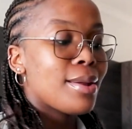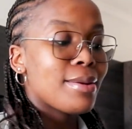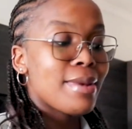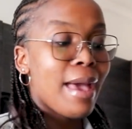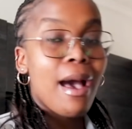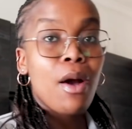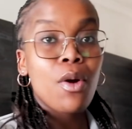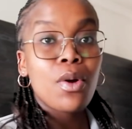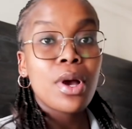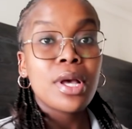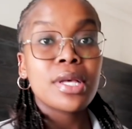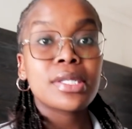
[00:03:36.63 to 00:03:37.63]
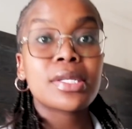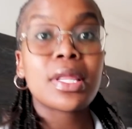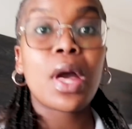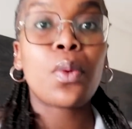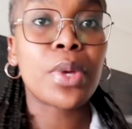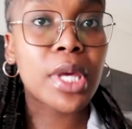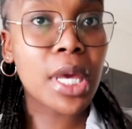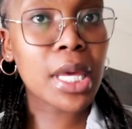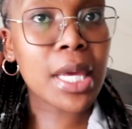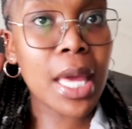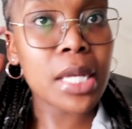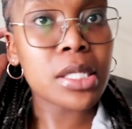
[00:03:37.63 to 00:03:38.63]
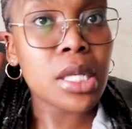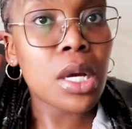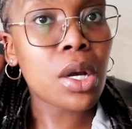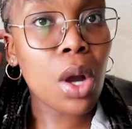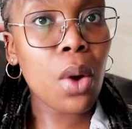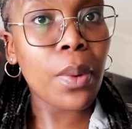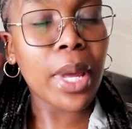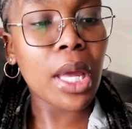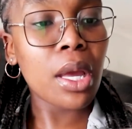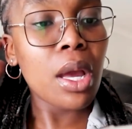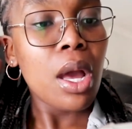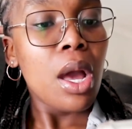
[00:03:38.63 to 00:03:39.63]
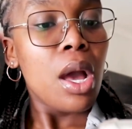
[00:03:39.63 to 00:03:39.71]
now so that we can get going.